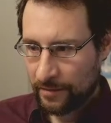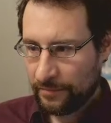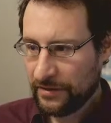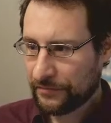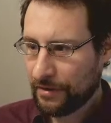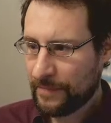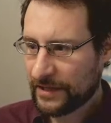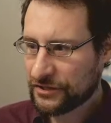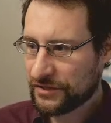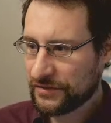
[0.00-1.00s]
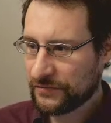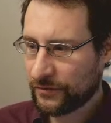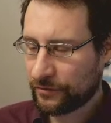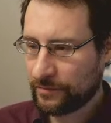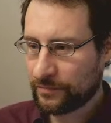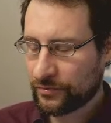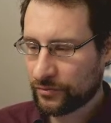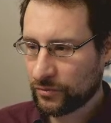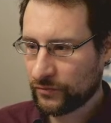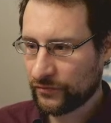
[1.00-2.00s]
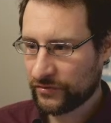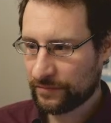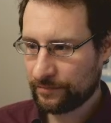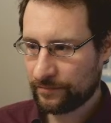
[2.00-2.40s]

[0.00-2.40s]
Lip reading: P3 patches for improved